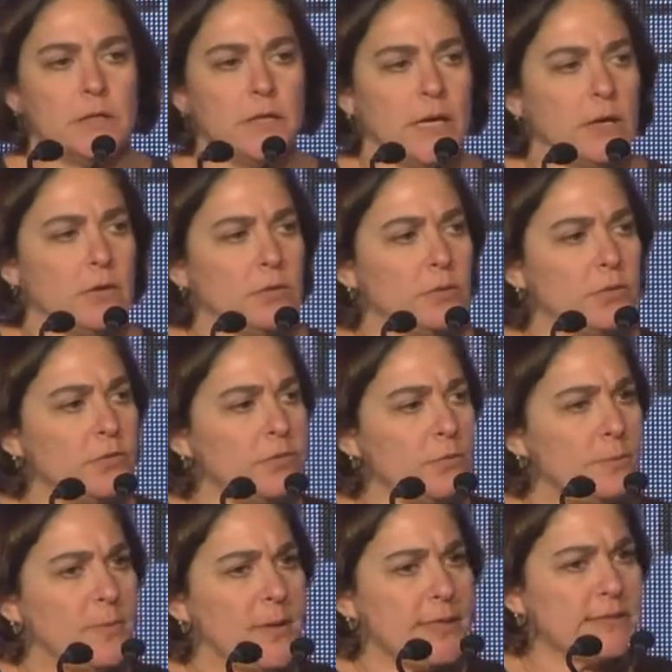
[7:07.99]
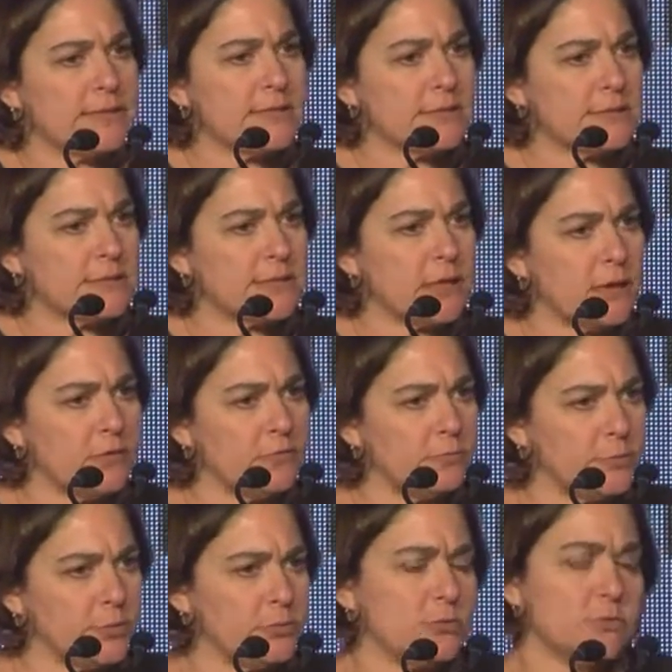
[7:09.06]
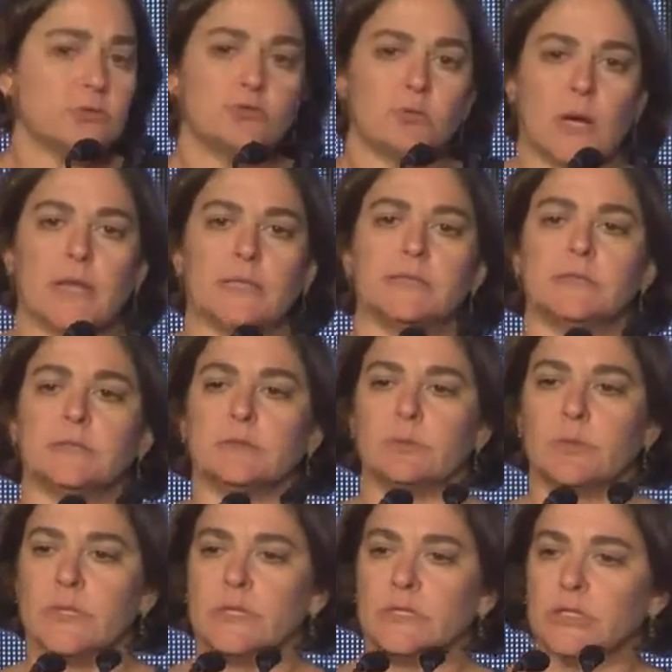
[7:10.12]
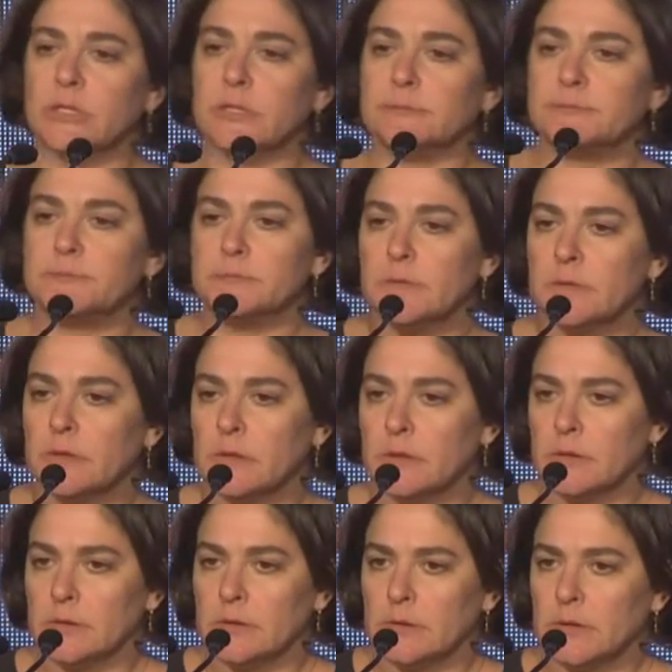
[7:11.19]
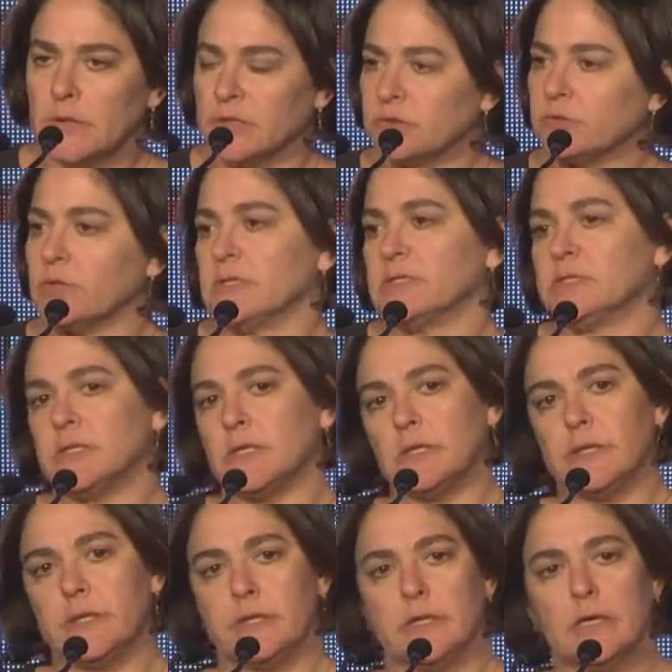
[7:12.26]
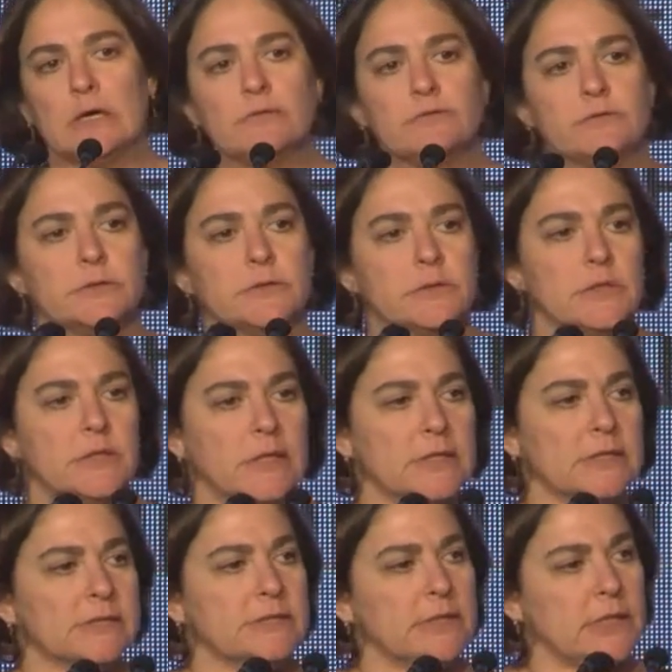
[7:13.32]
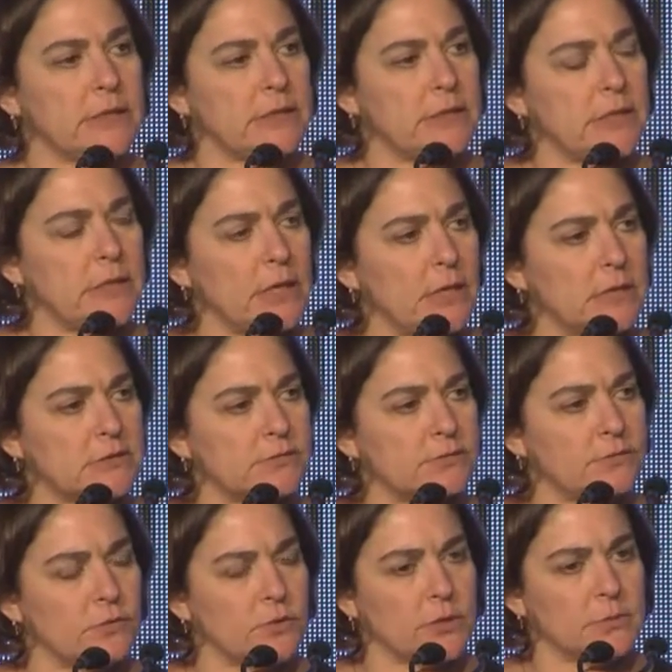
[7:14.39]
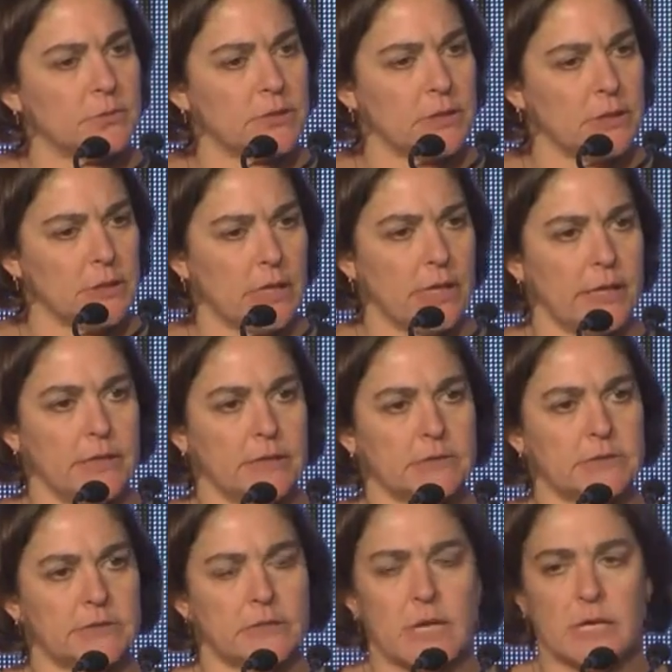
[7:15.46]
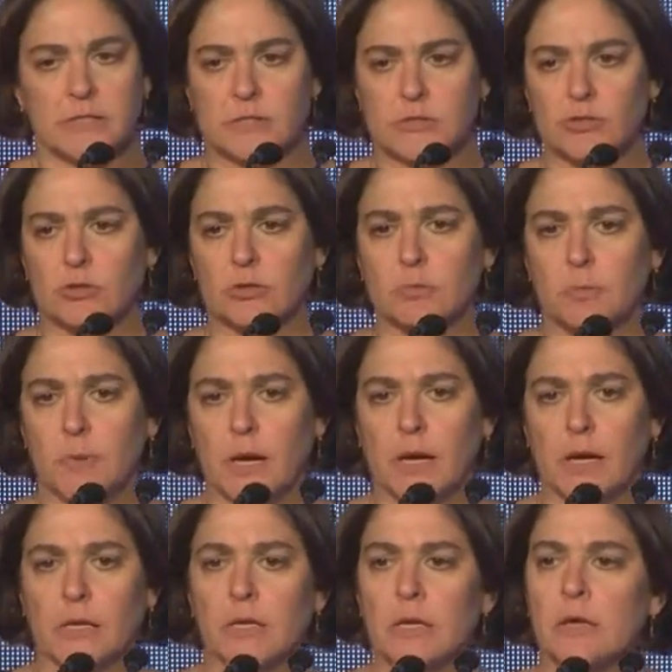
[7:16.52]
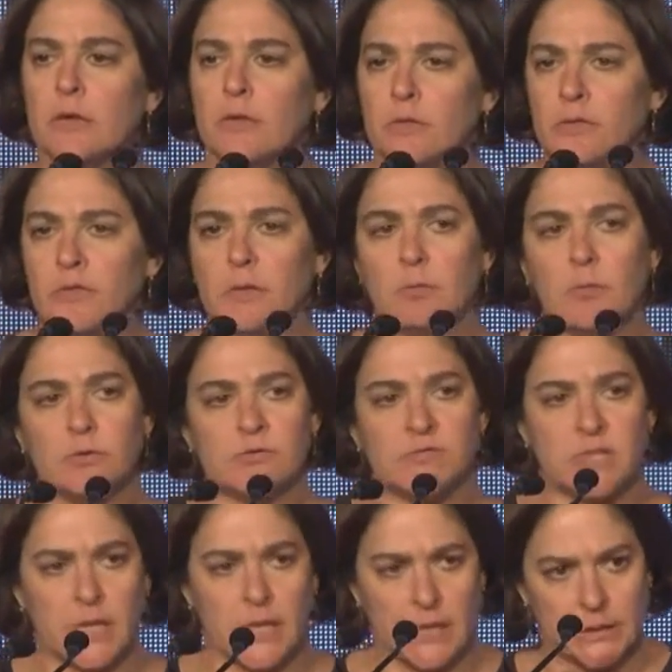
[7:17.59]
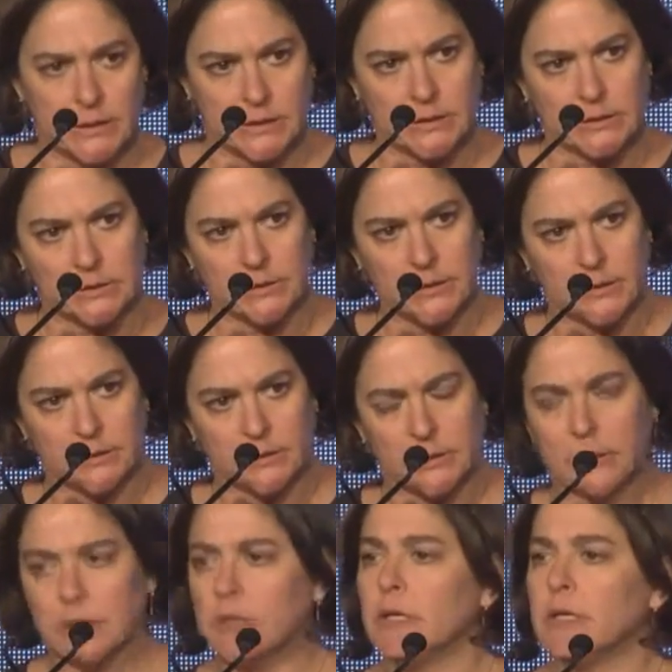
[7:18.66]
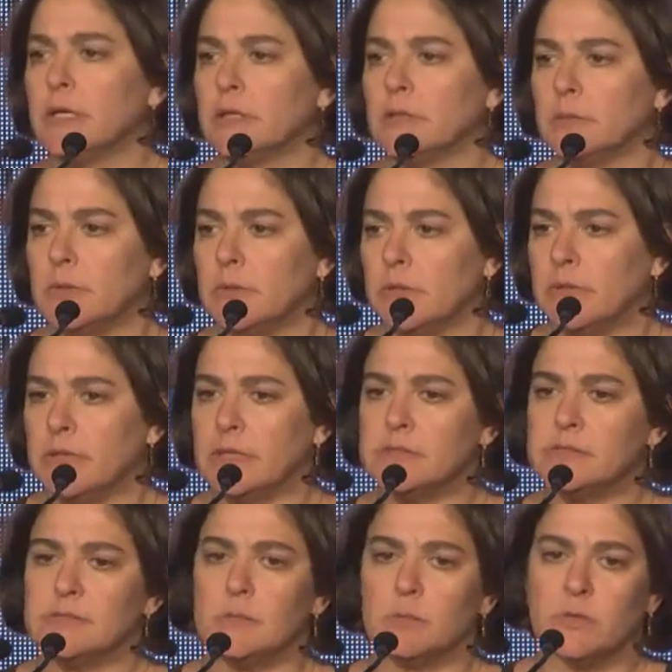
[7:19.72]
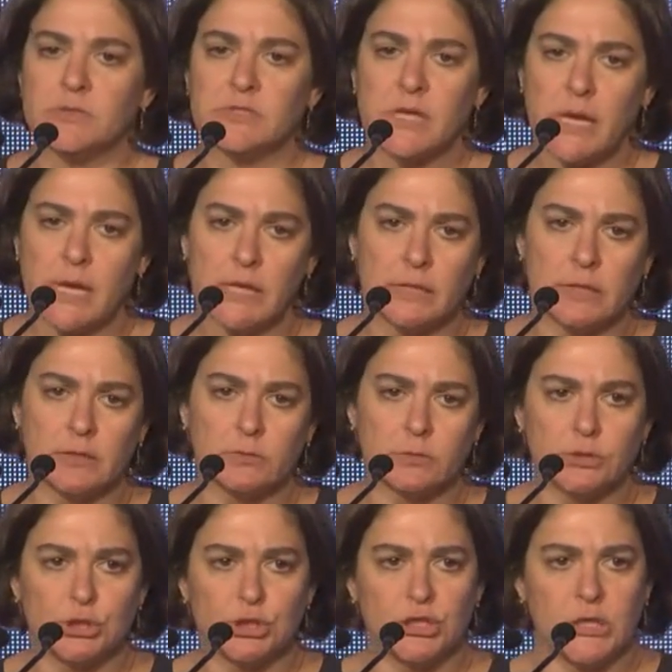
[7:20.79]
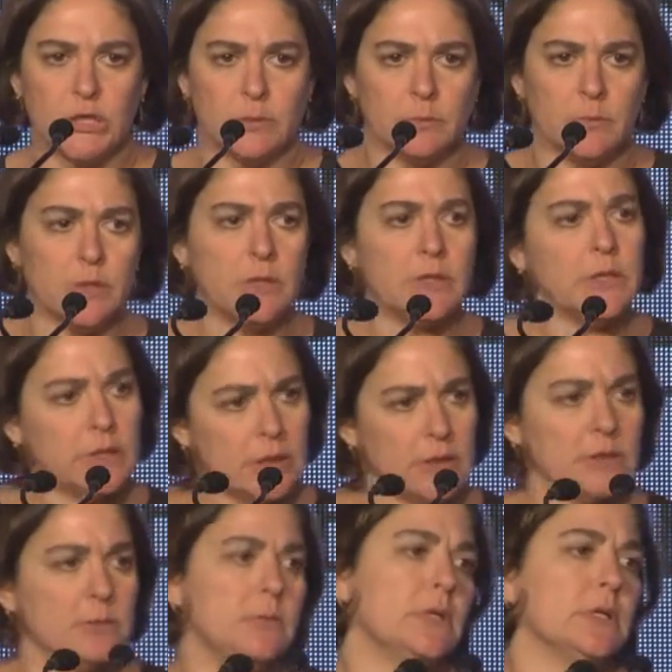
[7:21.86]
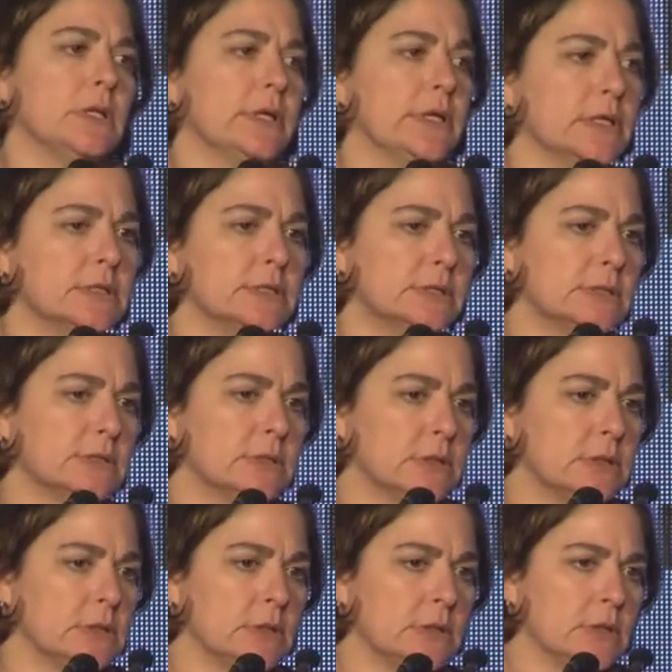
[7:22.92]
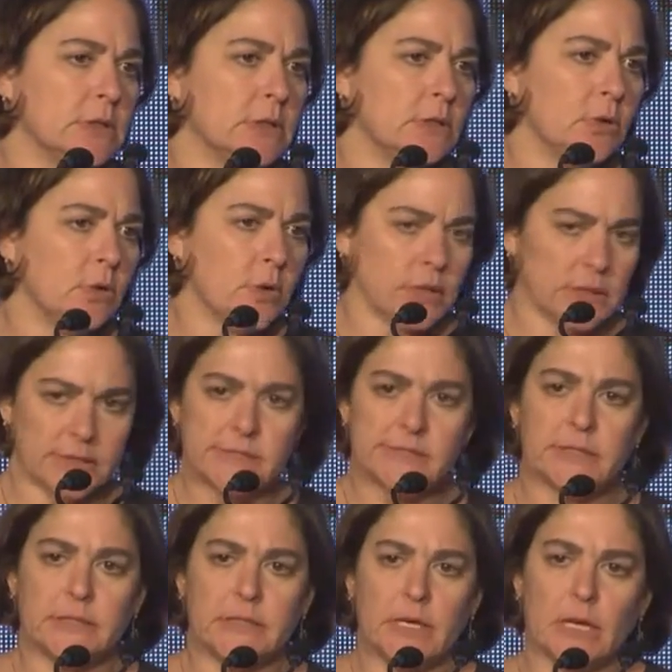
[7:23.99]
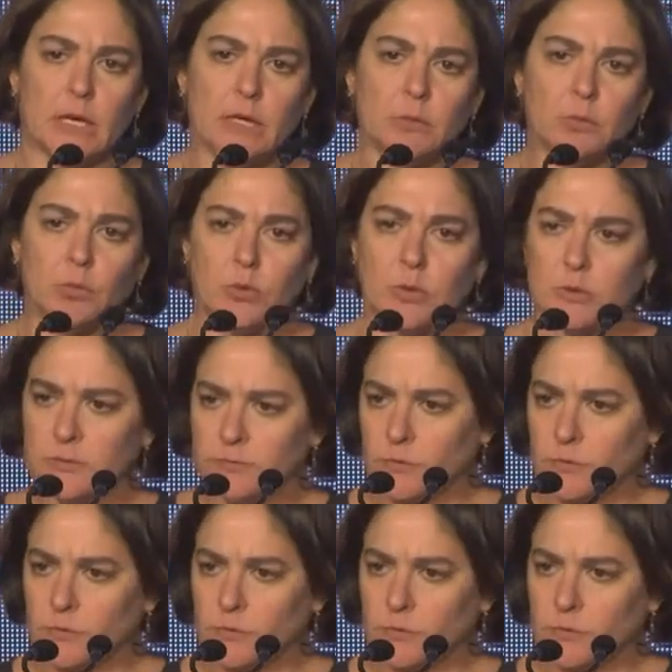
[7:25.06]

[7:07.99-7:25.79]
Now, the basis of Putin's rise in the region, interestingly enough, is that he has formed an alliance and has stood by the most hated leader in the Middle East, the most hated regime in the Middle East, or at least in the Arab world.